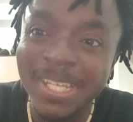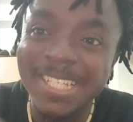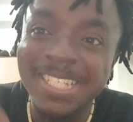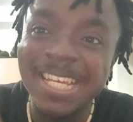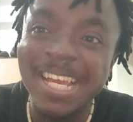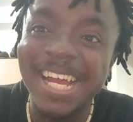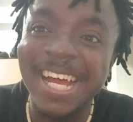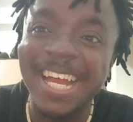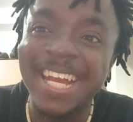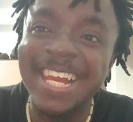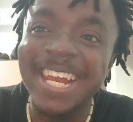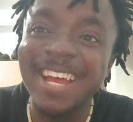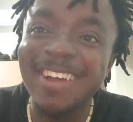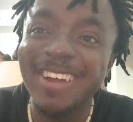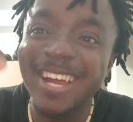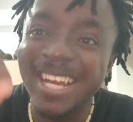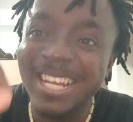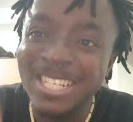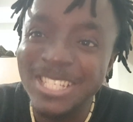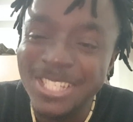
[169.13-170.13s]
they are
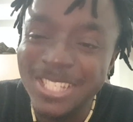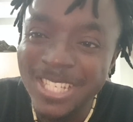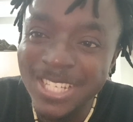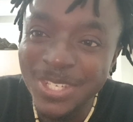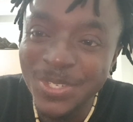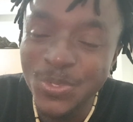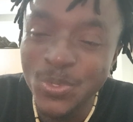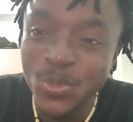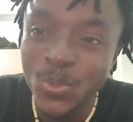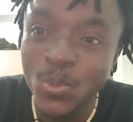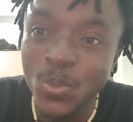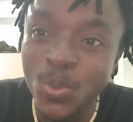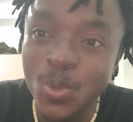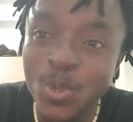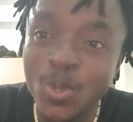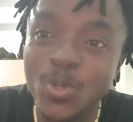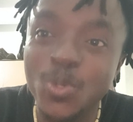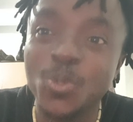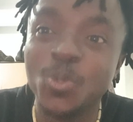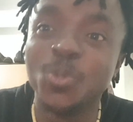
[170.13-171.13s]
now asking you
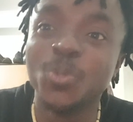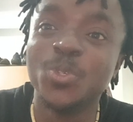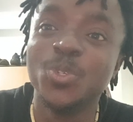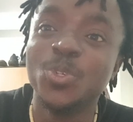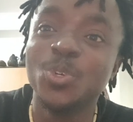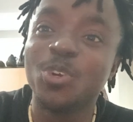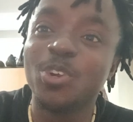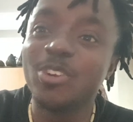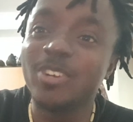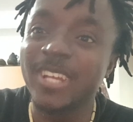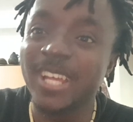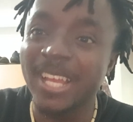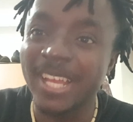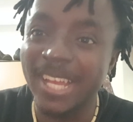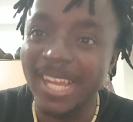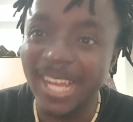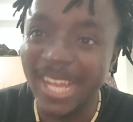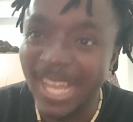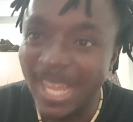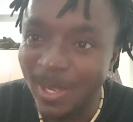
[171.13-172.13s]
to draw
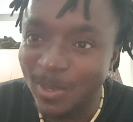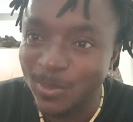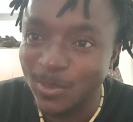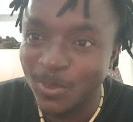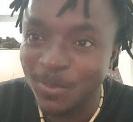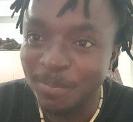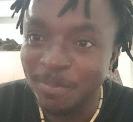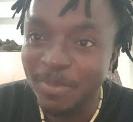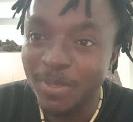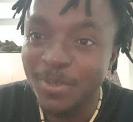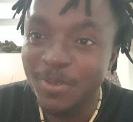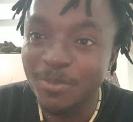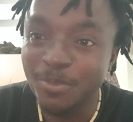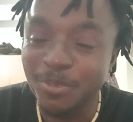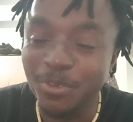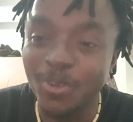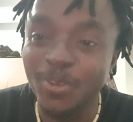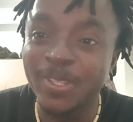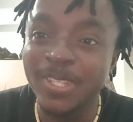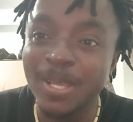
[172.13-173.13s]
them out
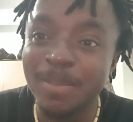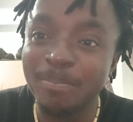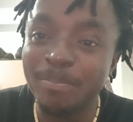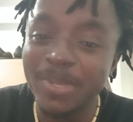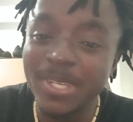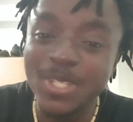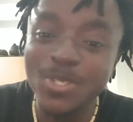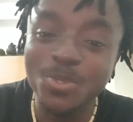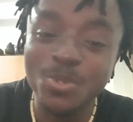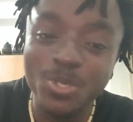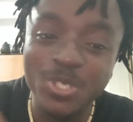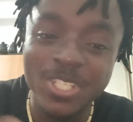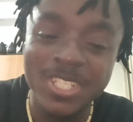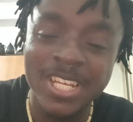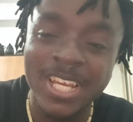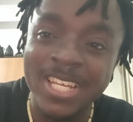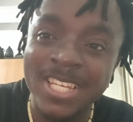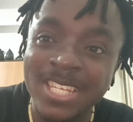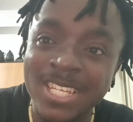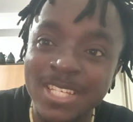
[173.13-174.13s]
from the pit which
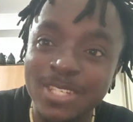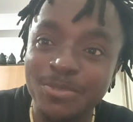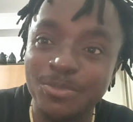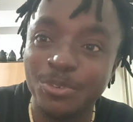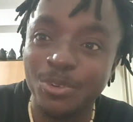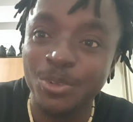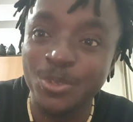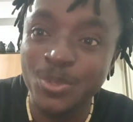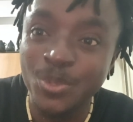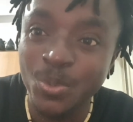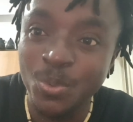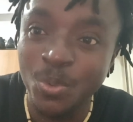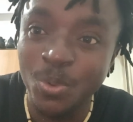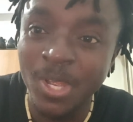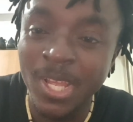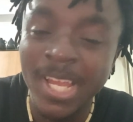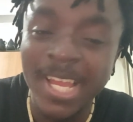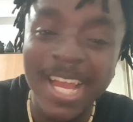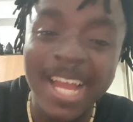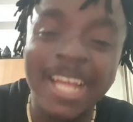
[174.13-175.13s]
they did for you,